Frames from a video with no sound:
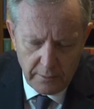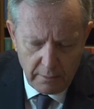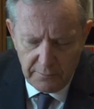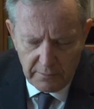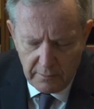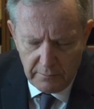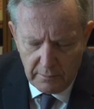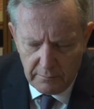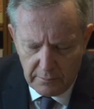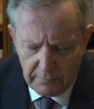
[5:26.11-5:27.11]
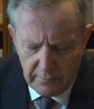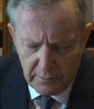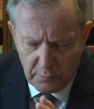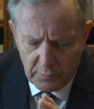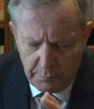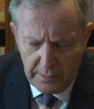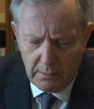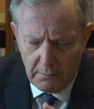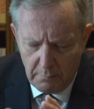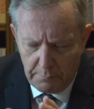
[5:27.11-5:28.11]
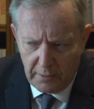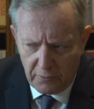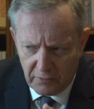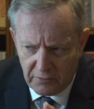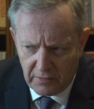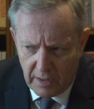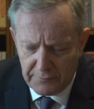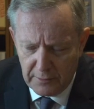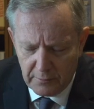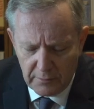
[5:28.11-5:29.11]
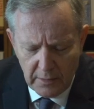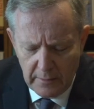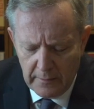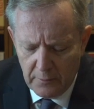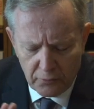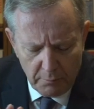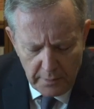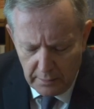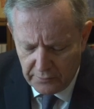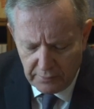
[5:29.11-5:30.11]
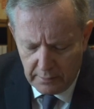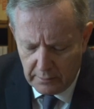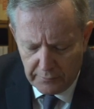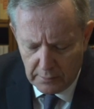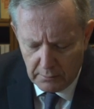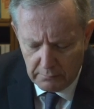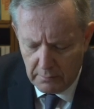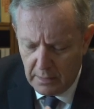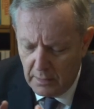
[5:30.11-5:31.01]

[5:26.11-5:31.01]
This was big picture stuff. This was tremendously difficult